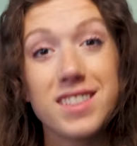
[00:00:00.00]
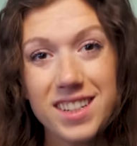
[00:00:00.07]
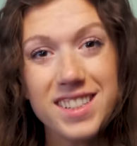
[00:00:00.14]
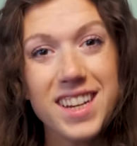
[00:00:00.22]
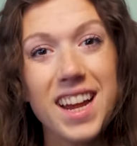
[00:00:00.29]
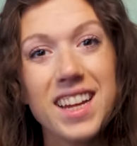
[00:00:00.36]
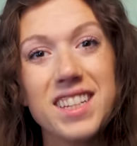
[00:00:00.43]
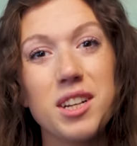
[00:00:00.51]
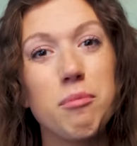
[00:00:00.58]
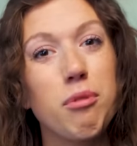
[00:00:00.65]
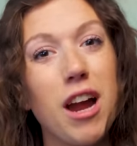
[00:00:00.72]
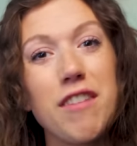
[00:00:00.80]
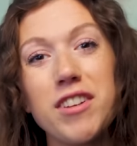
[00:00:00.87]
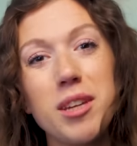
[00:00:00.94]
Studstack is our
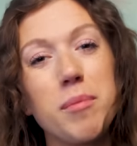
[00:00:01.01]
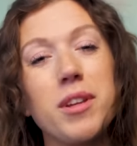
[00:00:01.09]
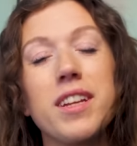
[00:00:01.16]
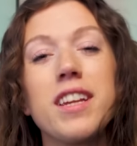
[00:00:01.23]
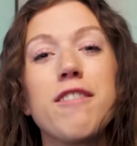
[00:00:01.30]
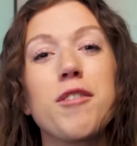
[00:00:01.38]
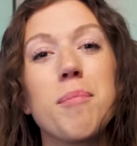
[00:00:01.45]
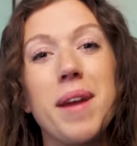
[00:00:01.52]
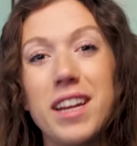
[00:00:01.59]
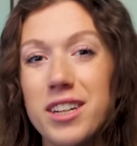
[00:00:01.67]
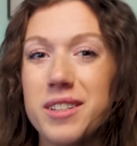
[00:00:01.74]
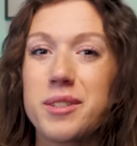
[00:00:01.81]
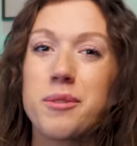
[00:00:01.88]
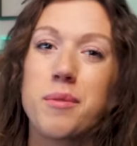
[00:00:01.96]
private community for
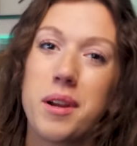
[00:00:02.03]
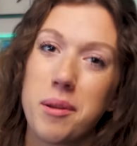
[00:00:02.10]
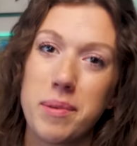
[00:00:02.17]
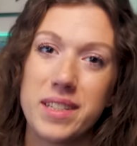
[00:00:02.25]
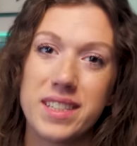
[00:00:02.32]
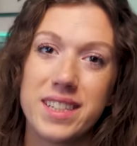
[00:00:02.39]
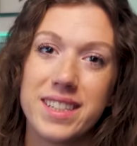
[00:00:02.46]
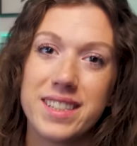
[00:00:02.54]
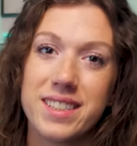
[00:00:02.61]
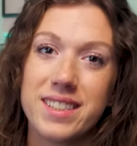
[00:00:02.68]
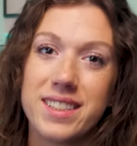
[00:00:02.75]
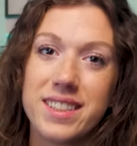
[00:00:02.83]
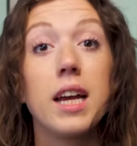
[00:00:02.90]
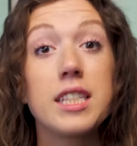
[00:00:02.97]
makers who run a
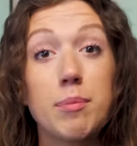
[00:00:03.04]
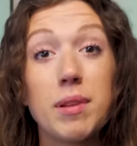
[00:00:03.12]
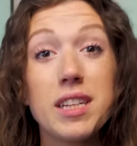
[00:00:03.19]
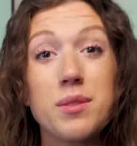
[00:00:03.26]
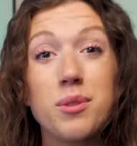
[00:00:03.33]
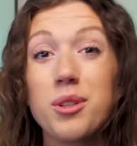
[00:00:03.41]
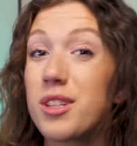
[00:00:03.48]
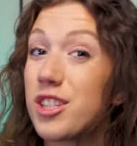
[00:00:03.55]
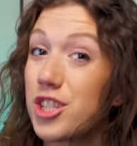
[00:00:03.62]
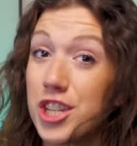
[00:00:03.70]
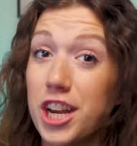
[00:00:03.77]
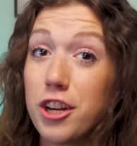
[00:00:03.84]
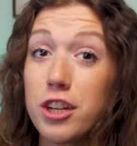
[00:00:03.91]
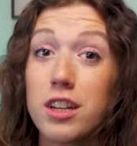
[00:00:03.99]
business. It's a place where you can
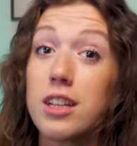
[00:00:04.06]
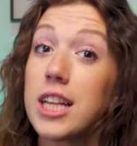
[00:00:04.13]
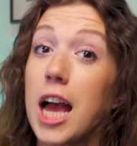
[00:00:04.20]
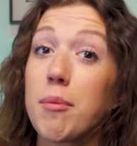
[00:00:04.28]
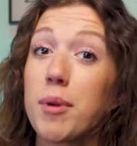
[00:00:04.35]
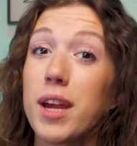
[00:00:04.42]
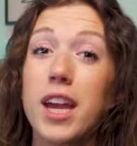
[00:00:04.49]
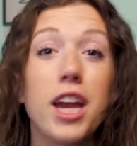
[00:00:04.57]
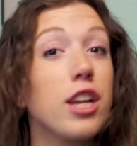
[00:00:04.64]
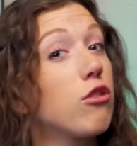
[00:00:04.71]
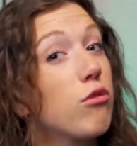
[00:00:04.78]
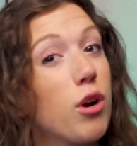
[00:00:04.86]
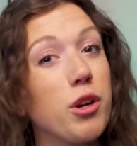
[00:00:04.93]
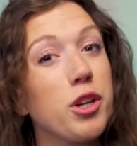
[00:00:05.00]
share, collaborate, and
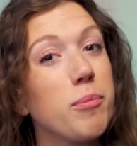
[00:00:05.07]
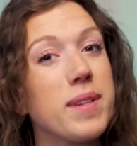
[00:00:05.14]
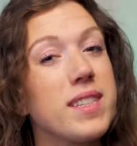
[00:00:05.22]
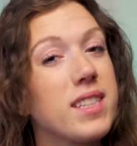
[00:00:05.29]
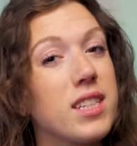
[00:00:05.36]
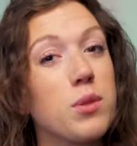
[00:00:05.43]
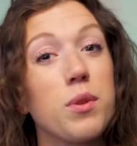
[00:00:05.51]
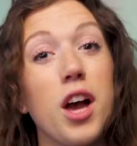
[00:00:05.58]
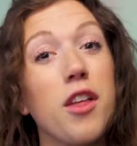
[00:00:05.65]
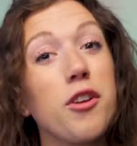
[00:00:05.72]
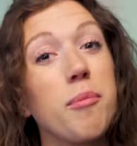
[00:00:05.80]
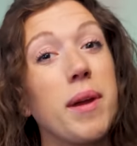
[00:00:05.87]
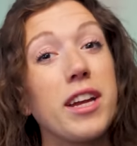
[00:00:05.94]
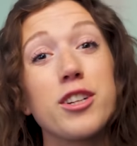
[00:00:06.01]
grow your business with other
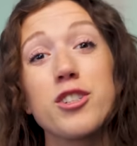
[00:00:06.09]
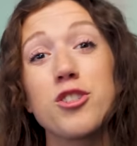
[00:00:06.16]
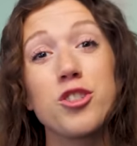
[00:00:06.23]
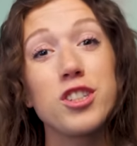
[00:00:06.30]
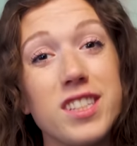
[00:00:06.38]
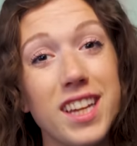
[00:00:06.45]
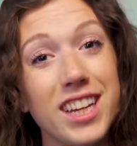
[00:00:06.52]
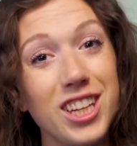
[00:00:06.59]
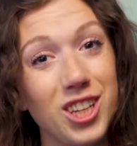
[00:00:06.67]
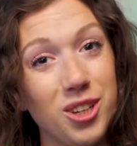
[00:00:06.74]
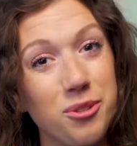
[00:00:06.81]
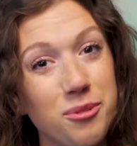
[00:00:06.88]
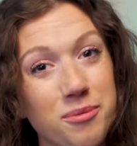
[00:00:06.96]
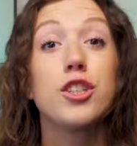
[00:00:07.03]
makers just like
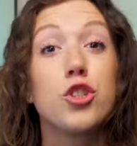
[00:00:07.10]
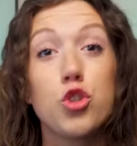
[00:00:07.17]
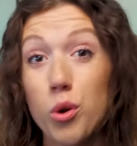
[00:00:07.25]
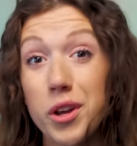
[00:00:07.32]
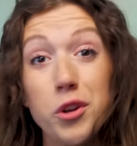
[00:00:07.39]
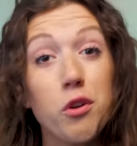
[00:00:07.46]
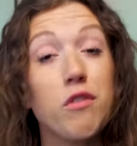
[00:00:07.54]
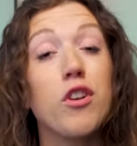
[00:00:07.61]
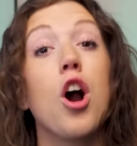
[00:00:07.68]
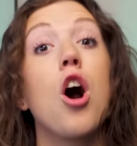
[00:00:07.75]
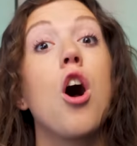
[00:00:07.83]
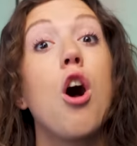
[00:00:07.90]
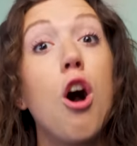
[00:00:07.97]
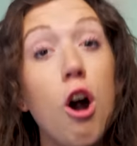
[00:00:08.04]
you. Join over
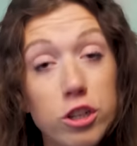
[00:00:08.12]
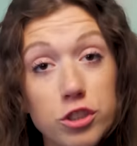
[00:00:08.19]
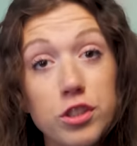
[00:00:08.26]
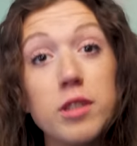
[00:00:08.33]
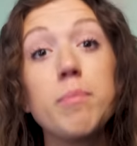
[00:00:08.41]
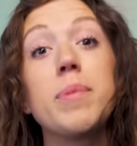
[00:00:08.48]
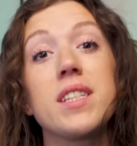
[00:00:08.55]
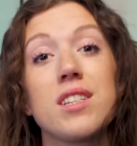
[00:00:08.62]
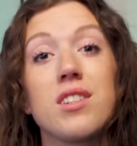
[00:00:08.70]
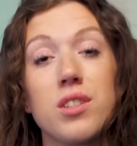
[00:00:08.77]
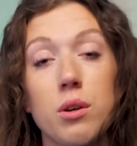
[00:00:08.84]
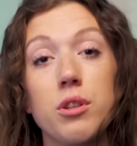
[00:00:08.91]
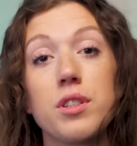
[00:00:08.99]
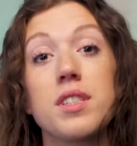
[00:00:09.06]
100 business
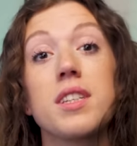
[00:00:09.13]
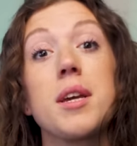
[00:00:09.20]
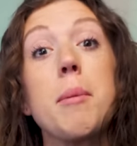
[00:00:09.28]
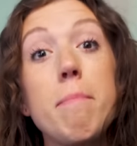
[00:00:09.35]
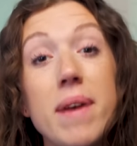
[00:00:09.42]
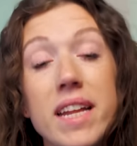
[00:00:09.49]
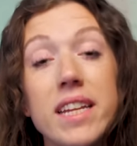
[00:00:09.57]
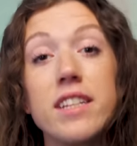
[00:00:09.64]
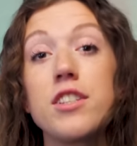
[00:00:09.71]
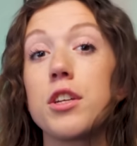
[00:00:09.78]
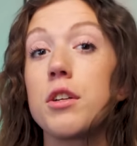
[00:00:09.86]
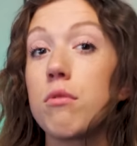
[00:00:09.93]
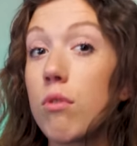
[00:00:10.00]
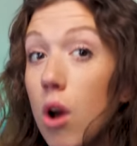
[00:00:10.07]
owners committed to
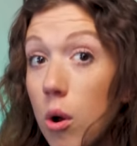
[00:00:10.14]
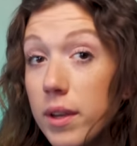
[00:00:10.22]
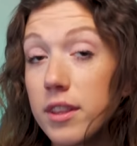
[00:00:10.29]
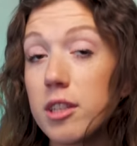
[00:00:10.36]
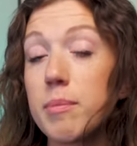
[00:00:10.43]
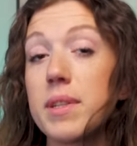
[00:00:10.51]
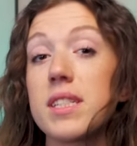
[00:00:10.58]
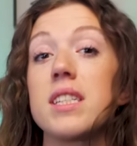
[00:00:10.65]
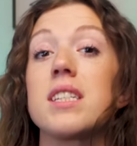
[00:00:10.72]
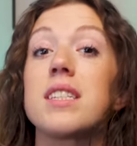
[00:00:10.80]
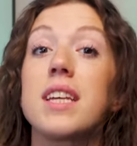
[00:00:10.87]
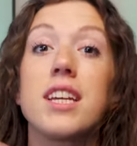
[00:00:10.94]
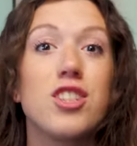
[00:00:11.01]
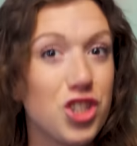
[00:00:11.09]
growing their business
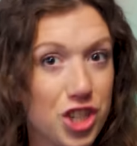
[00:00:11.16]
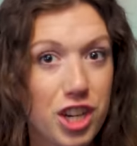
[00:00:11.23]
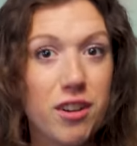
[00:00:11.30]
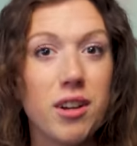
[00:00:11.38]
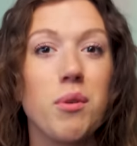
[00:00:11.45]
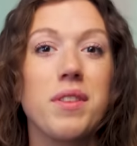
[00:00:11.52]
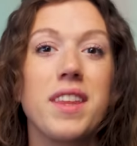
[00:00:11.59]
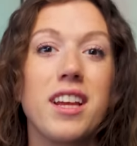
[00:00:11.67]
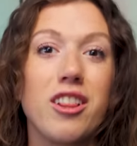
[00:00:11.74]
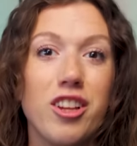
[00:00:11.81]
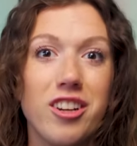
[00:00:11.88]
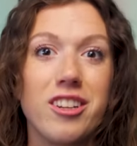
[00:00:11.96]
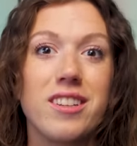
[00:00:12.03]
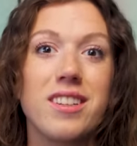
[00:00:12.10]
and sharing what they
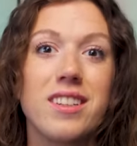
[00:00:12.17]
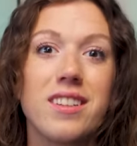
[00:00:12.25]
learn.